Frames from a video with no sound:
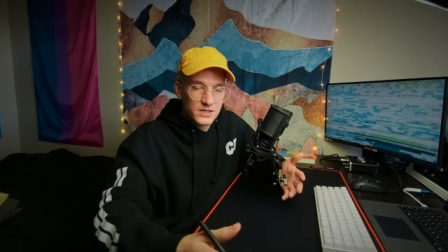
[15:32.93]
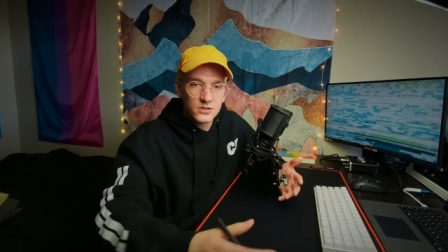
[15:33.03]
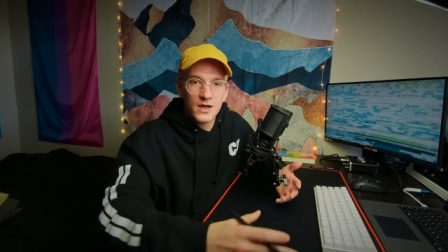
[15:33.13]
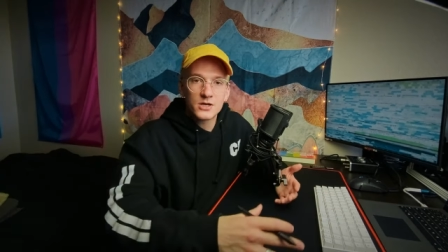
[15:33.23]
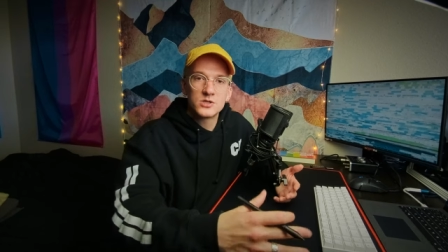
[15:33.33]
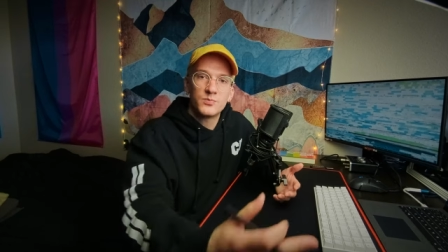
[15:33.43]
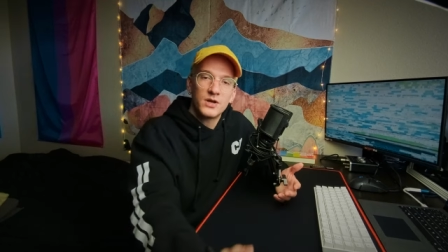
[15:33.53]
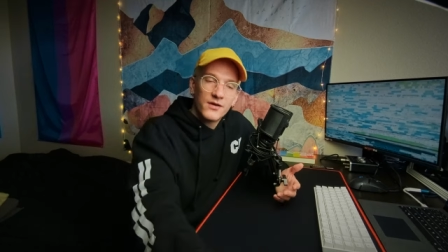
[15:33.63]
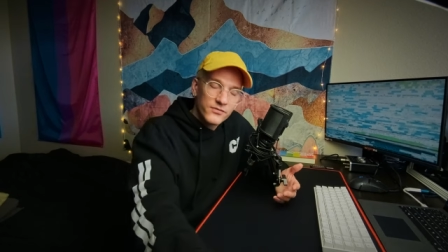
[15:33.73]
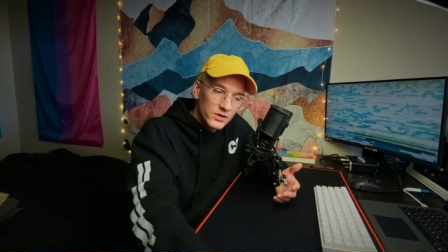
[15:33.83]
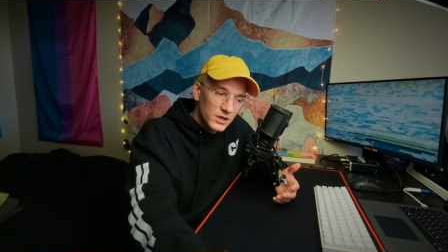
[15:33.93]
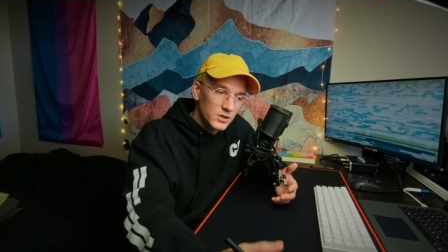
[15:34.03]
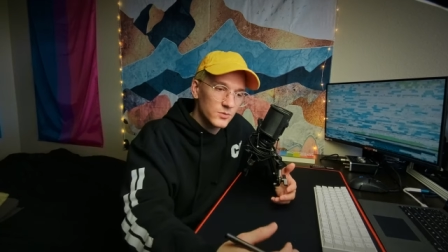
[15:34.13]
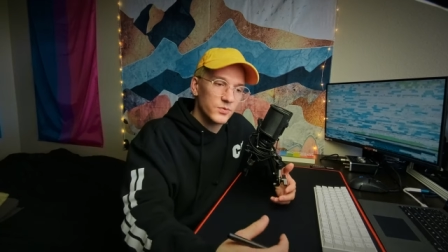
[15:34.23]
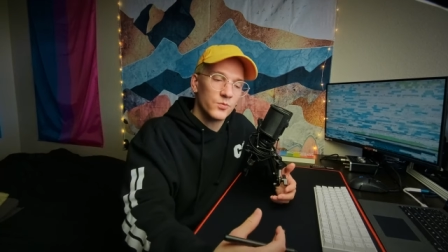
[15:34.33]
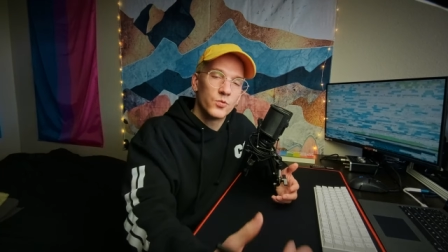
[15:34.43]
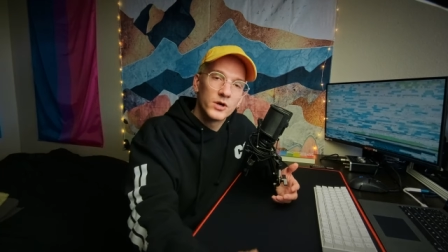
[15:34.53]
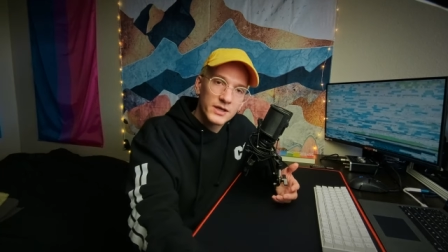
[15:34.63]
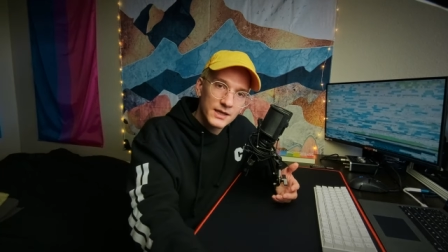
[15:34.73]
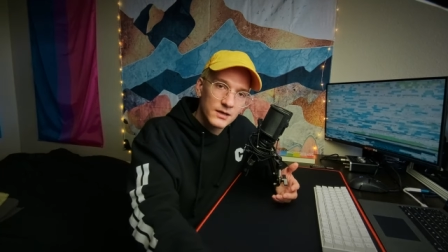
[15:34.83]
like you actually put effort in, you put
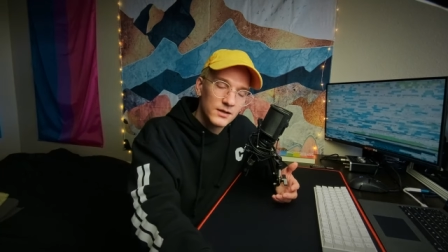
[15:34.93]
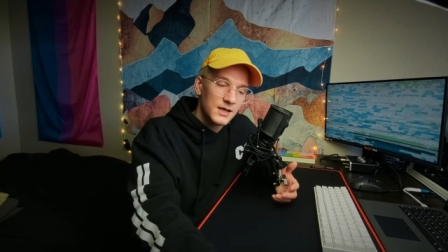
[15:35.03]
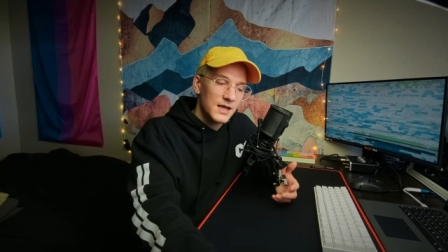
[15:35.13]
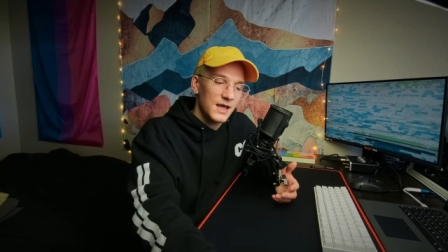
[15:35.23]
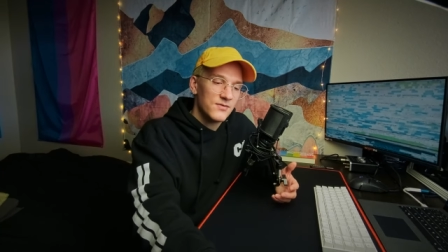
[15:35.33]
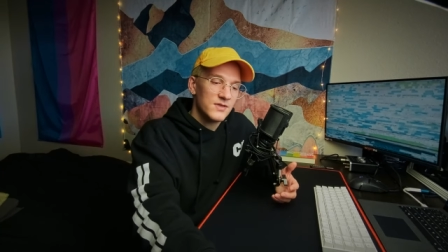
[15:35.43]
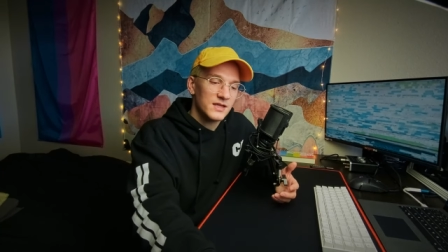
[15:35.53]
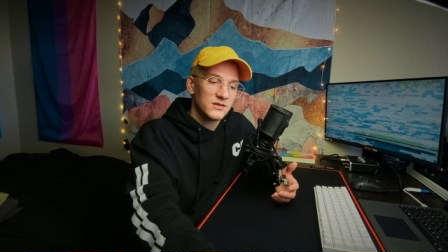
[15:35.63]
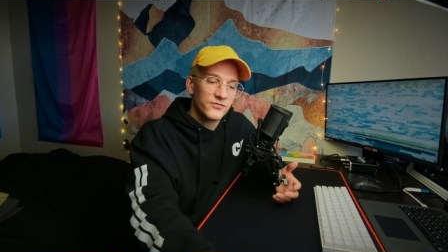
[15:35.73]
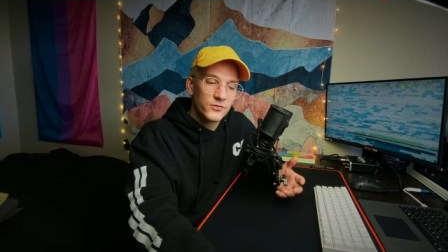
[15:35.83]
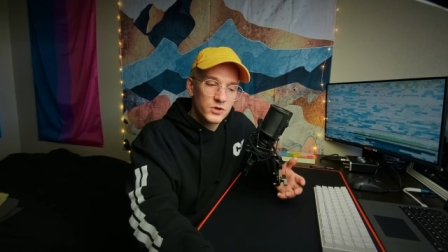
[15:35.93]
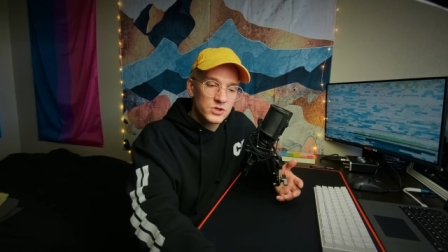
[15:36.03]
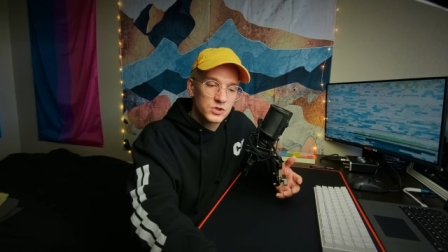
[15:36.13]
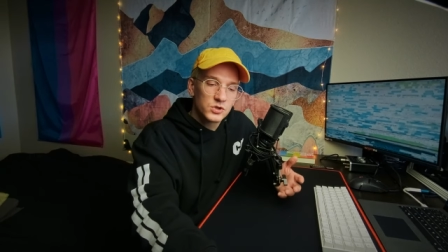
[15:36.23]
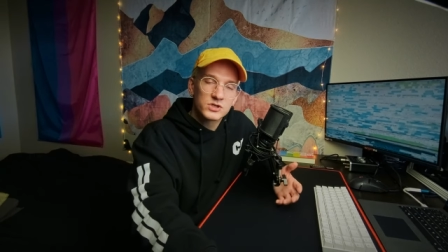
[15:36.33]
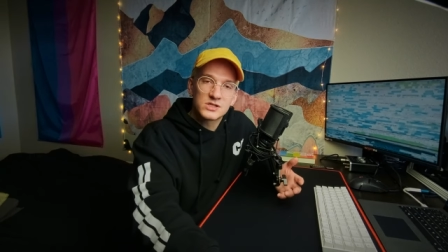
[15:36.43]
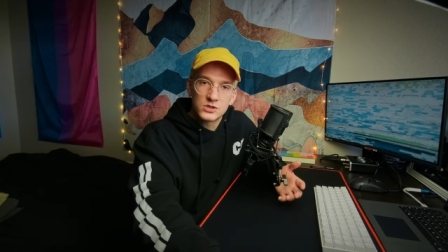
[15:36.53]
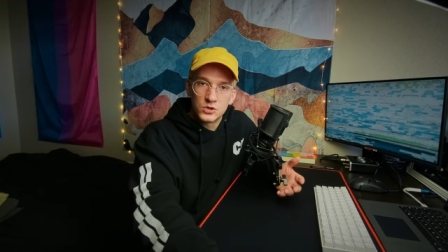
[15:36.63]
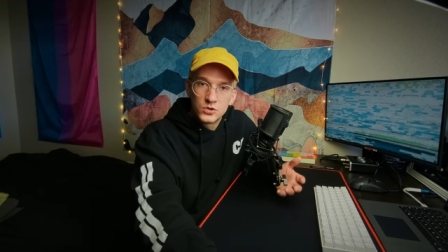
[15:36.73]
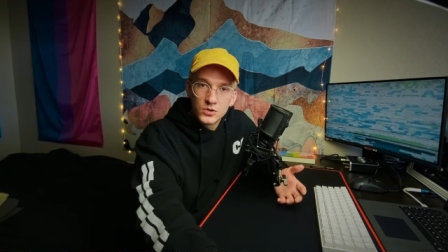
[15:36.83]
work in, and that the footage looks
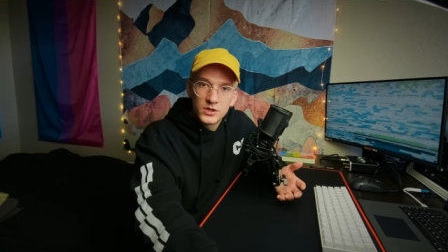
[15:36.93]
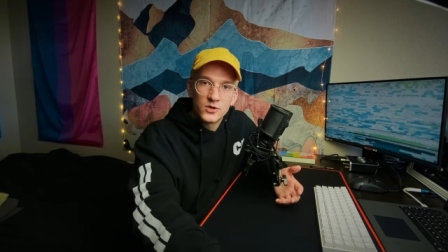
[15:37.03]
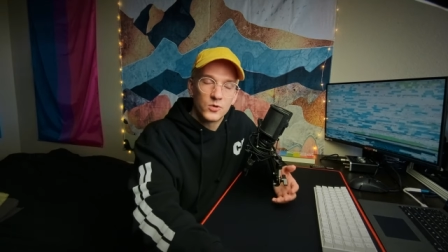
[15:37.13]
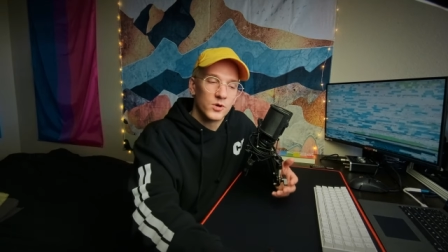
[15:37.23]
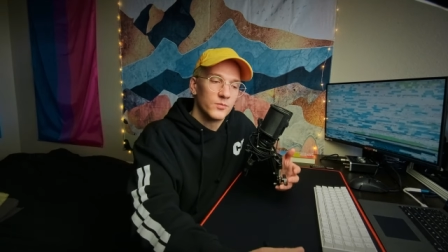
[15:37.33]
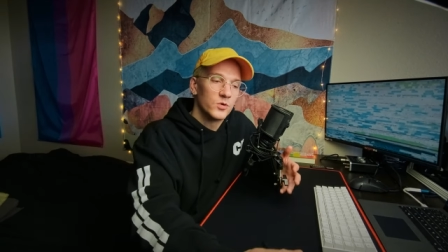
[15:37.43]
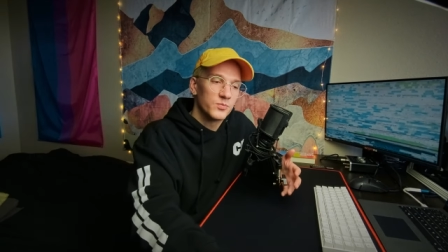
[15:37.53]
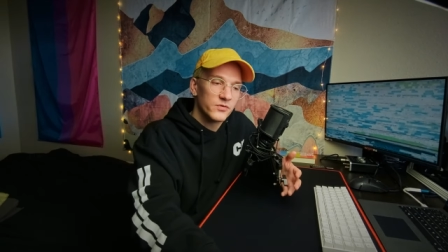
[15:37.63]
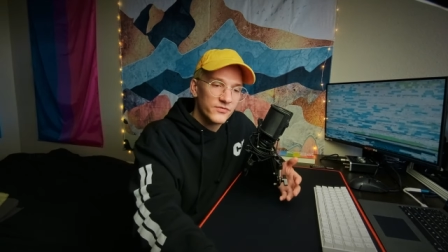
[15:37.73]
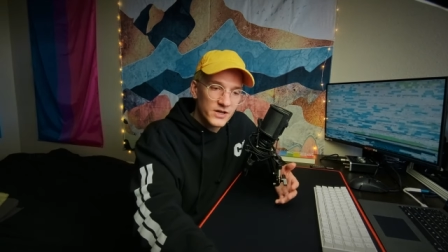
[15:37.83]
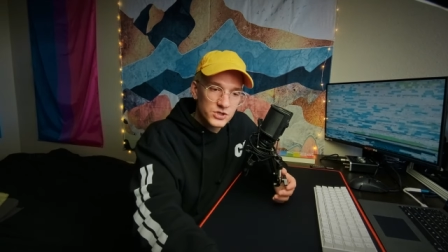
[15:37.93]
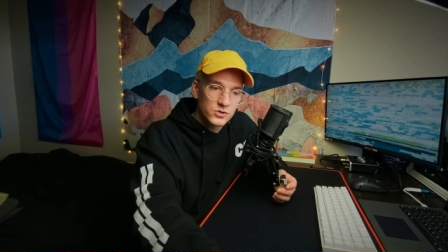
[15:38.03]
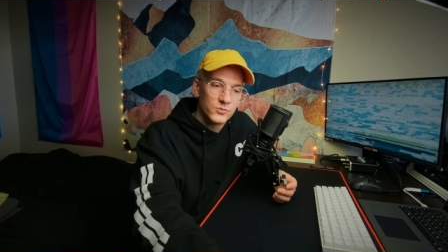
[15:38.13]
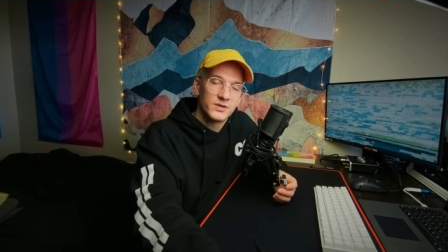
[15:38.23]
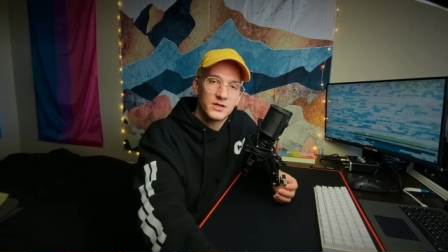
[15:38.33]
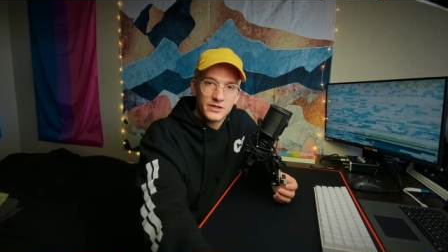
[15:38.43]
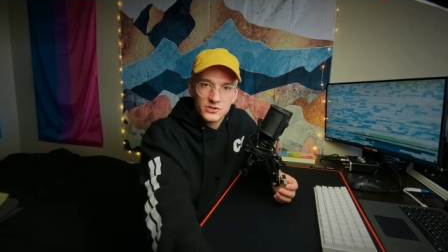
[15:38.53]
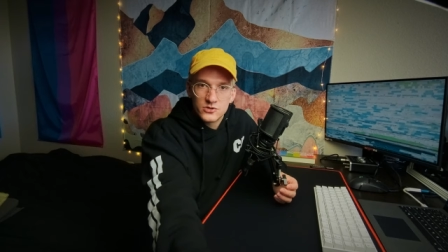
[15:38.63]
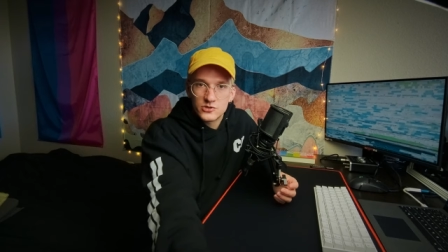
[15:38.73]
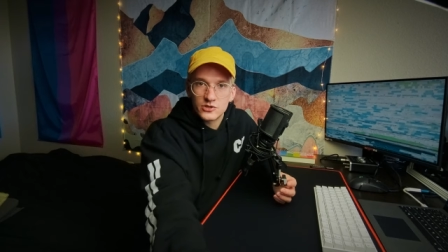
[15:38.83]
good or more professional because
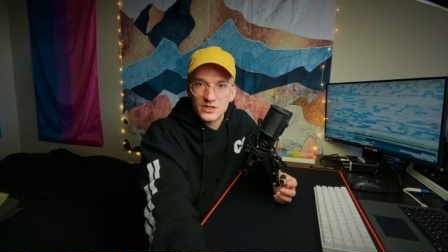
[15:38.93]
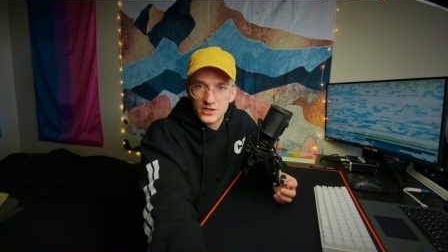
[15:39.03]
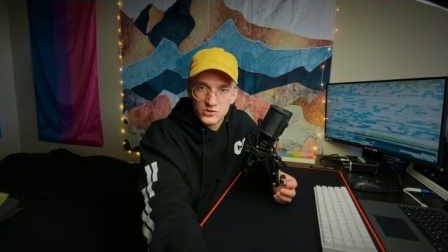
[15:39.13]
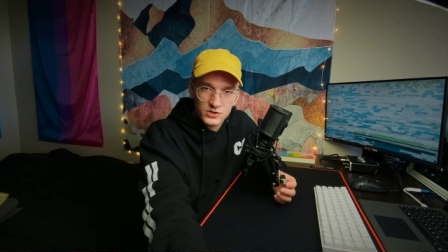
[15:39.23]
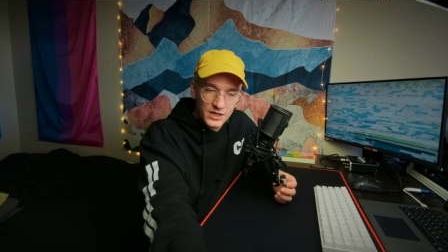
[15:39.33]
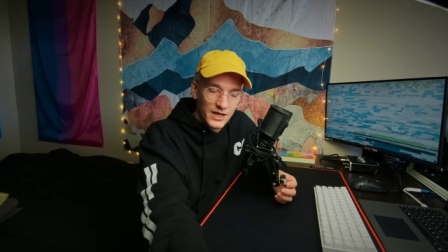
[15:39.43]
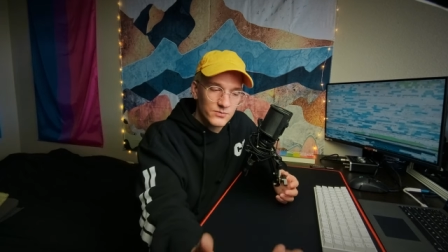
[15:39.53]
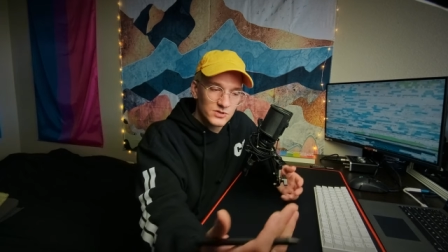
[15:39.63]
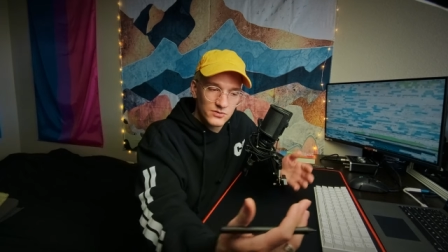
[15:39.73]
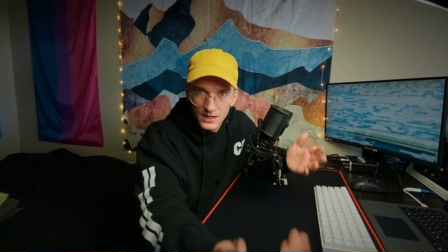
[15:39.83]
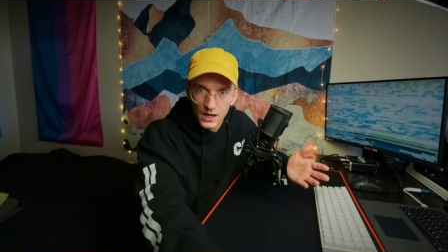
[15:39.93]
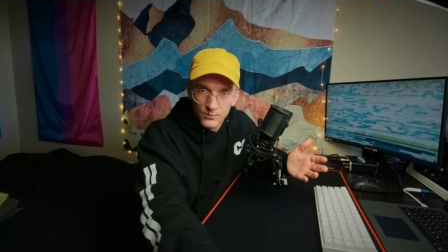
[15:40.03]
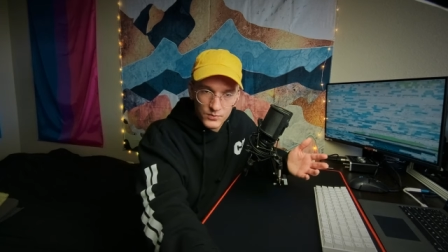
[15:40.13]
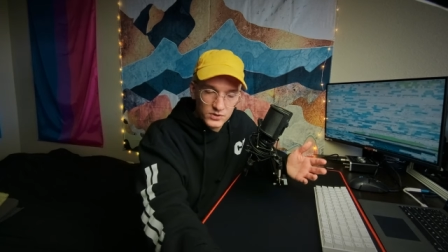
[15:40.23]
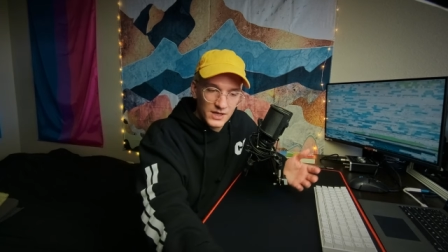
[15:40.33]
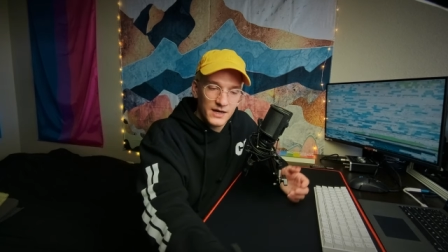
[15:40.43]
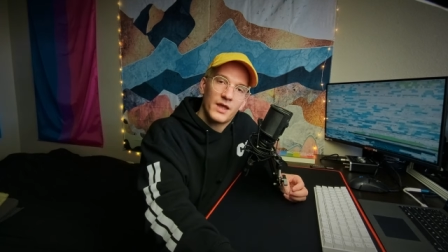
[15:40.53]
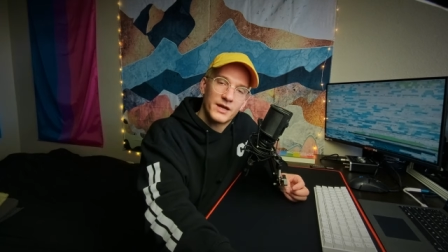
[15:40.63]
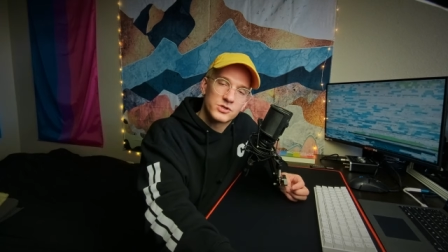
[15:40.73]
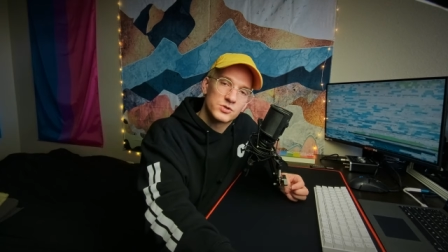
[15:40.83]
you took the extra time to kind of put that
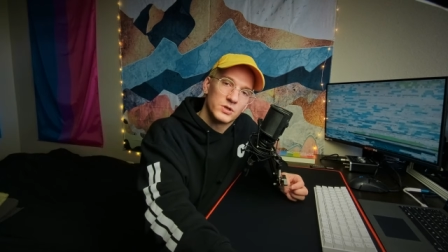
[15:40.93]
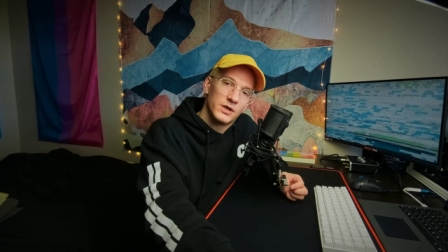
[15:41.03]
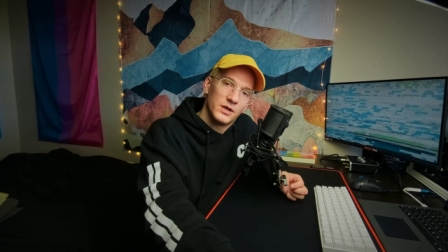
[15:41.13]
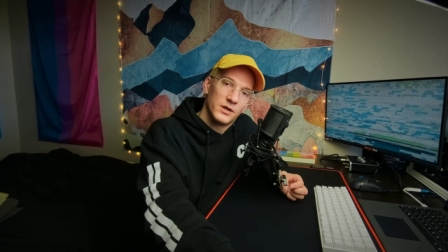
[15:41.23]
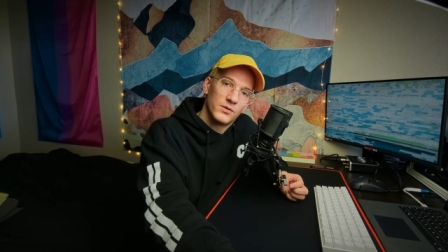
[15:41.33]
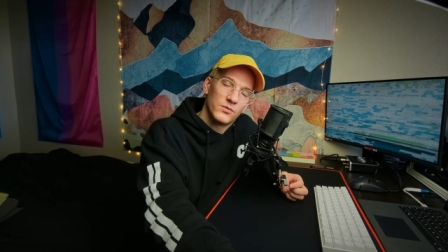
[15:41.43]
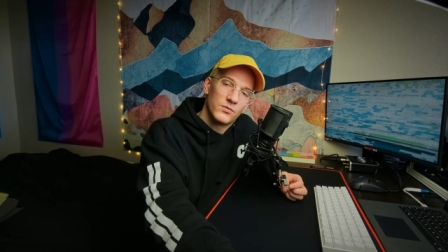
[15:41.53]
extra